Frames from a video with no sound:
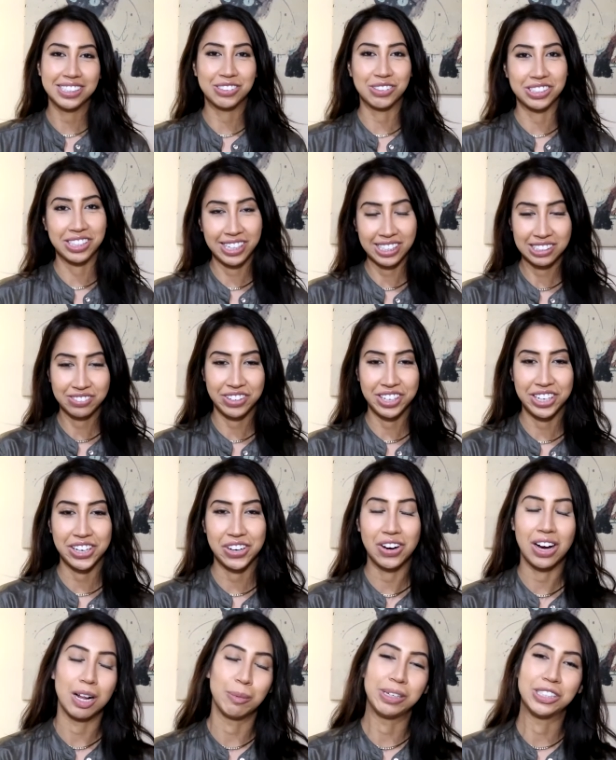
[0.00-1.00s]
So in today's video,
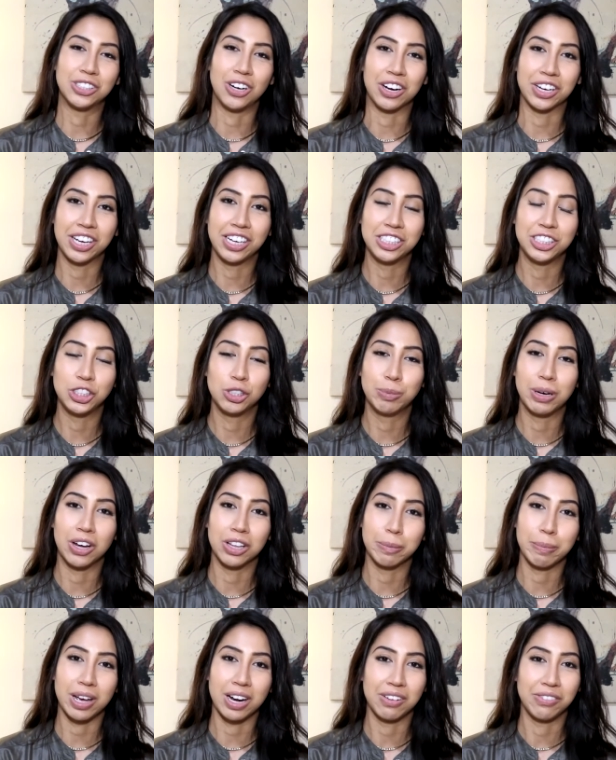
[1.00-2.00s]
I'll be talking to you about
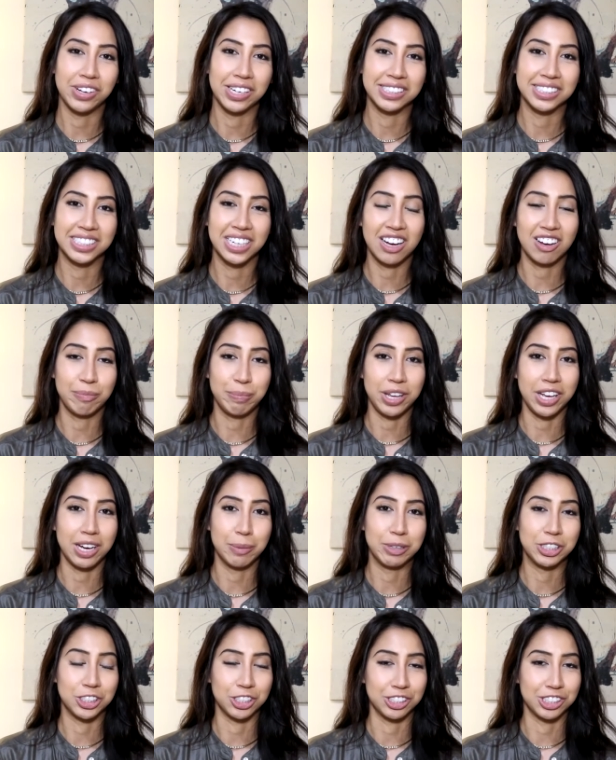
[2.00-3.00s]
the benefits of being a
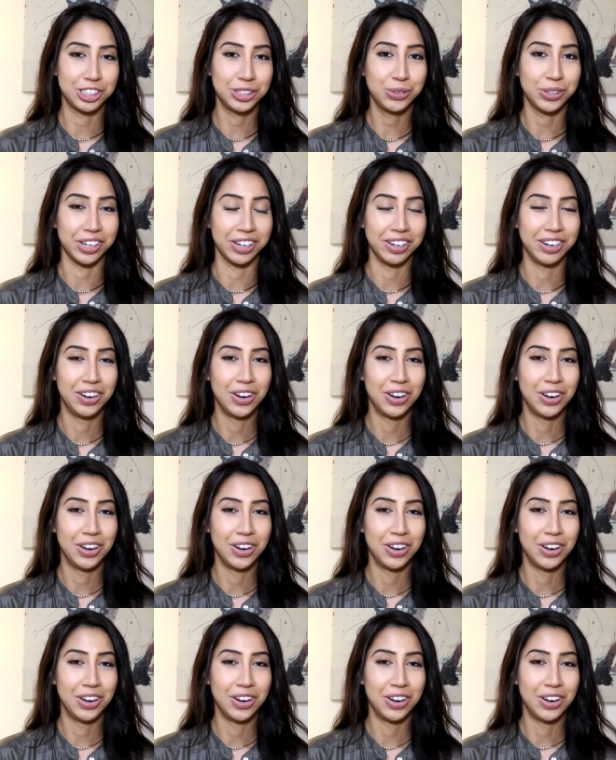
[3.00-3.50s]
mature student.